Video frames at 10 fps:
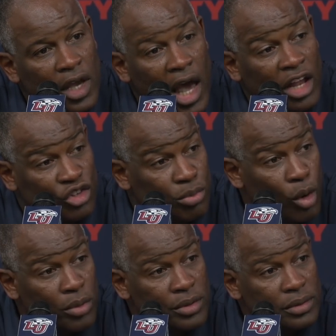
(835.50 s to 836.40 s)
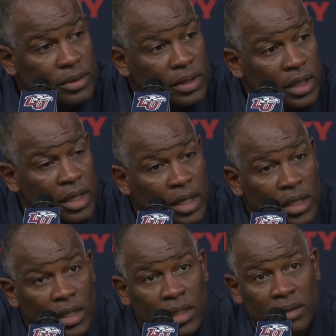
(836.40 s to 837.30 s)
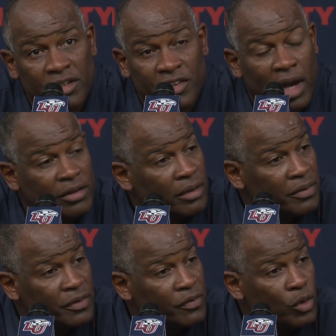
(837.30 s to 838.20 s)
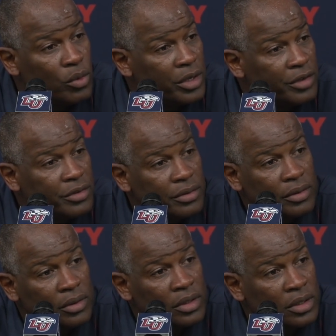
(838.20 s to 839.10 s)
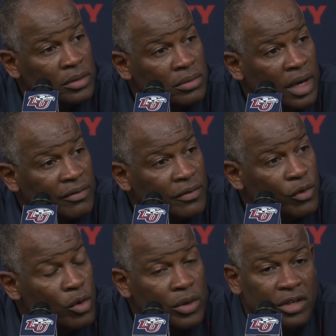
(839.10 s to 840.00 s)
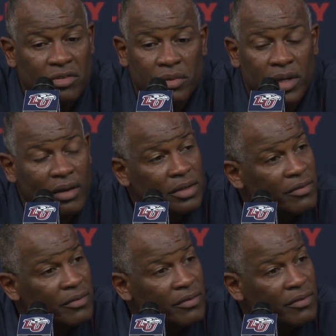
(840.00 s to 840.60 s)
Alex Probert. Uh, he's out definitely for four weeks. Uh, after four weeks, we'll have an